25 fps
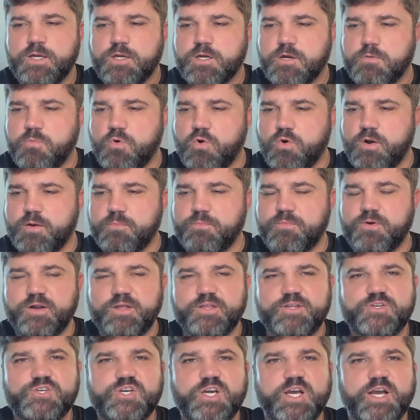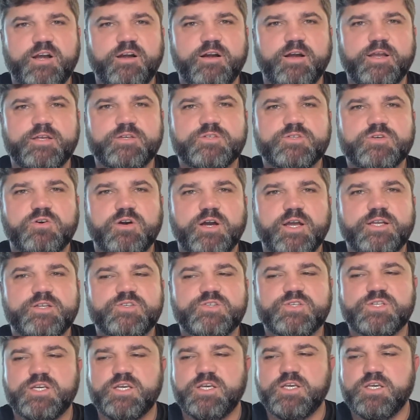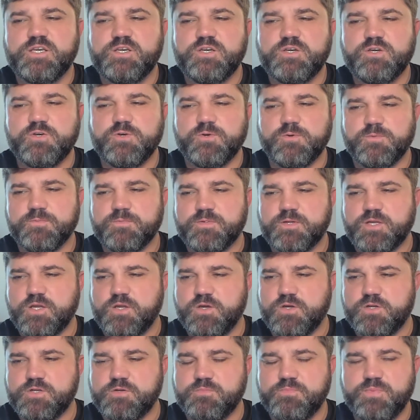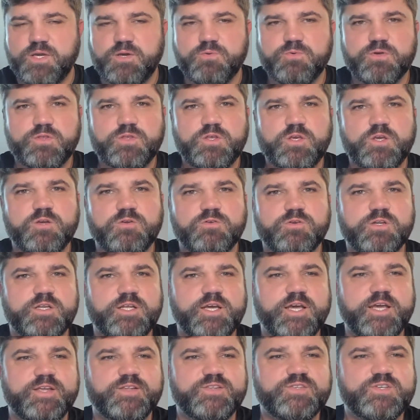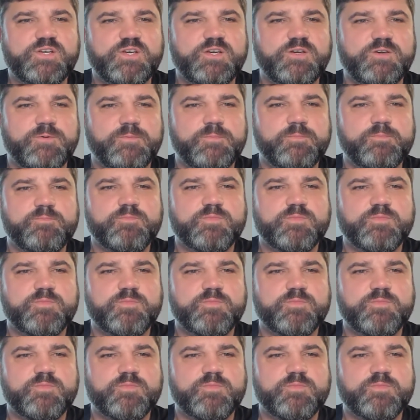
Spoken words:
Good morning, Brother Jerry. It's great to see you. Good to be with you today, too.